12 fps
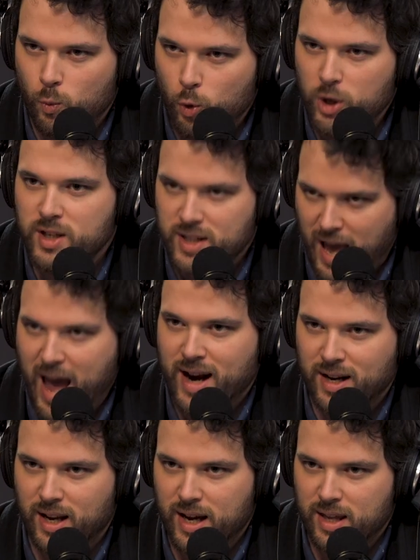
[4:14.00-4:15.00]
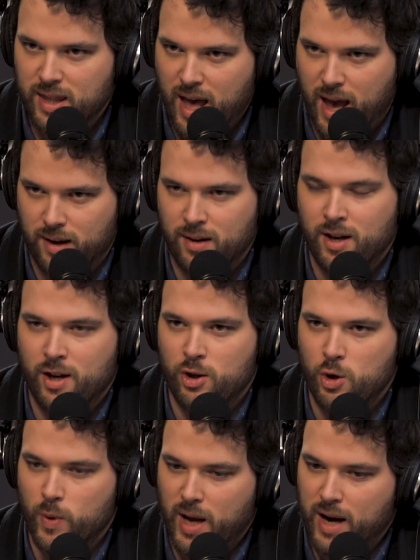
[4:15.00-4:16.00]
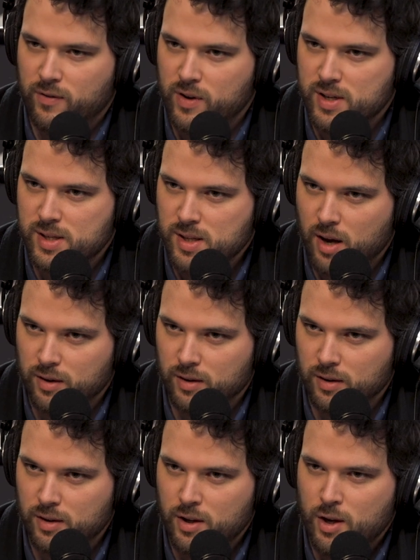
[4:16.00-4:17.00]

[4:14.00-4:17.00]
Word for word: wouldn't act like right. that. You would act very subtle.